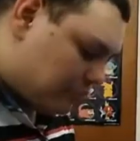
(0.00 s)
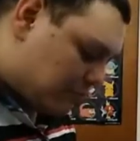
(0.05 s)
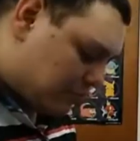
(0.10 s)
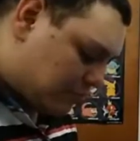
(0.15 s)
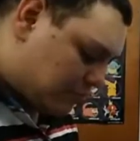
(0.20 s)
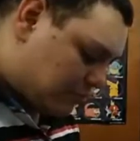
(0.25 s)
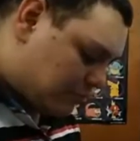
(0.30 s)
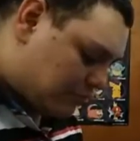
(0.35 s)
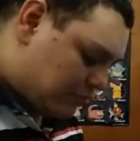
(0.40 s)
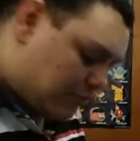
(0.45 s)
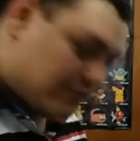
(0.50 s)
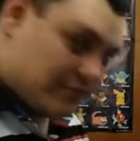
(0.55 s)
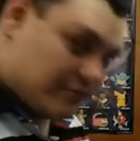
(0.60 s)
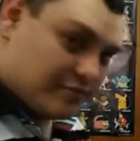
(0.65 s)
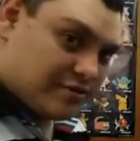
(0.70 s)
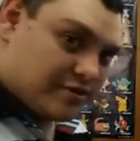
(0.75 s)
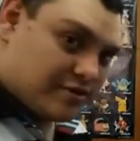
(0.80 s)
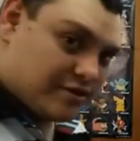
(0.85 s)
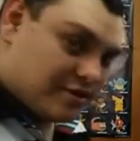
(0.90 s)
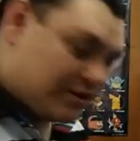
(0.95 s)
whoever
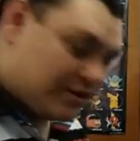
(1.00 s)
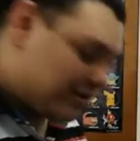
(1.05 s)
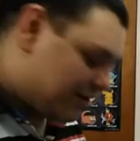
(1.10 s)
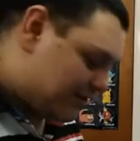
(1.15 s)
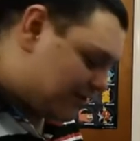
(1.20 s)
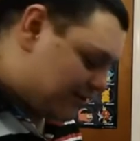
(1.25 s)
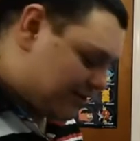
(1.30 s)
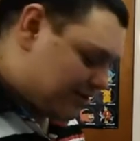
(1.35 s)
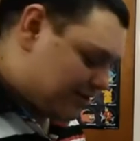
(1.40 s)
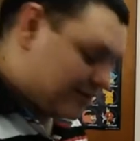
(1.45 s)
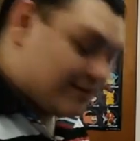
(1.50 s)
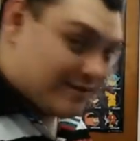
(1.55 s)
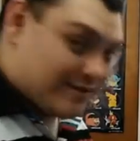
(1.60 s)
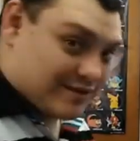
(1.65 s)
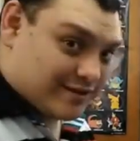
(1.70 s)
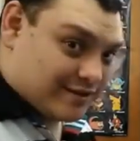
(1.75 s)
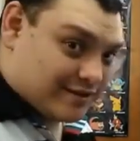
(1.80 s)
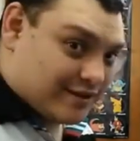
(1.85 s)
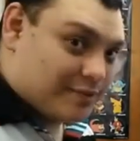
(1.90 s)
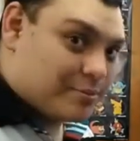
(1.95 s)
is going to get this is going
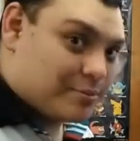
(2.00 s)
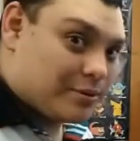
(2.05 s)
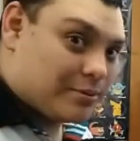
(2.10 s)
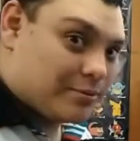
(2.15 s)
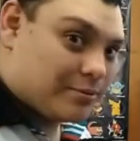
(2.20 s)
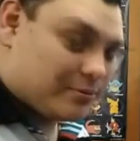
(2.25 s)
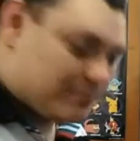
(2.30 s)
to get purple.